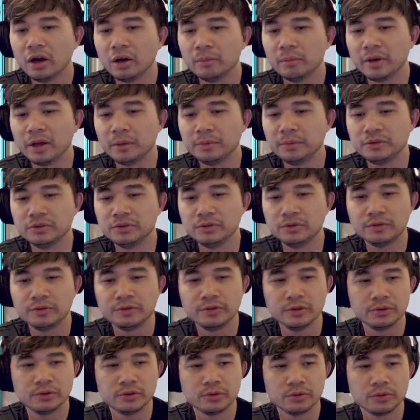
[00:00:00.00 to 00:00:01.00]
Helps you
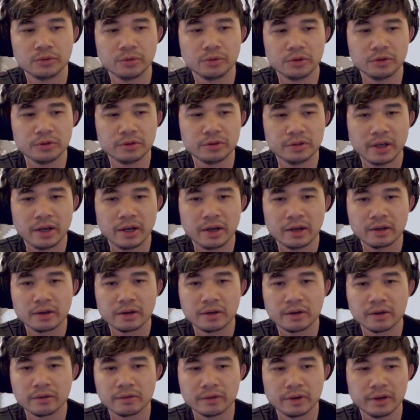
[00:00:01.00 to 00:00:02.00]
filter through your deck,
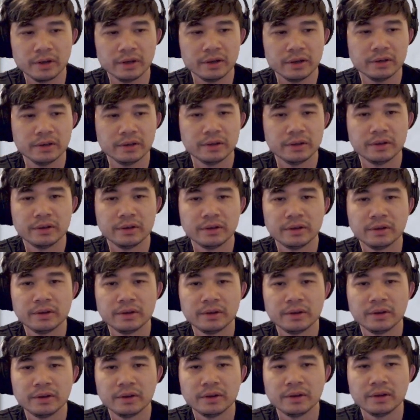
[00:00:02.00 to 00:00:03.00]
right?
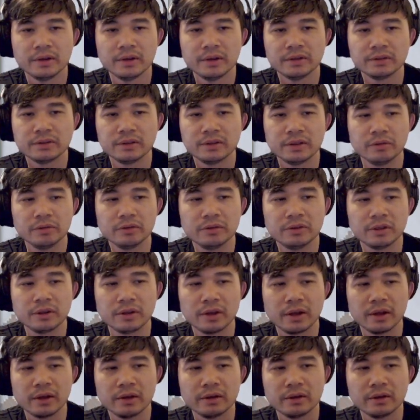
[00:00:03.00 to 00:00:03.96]
So yeah, we'll take that.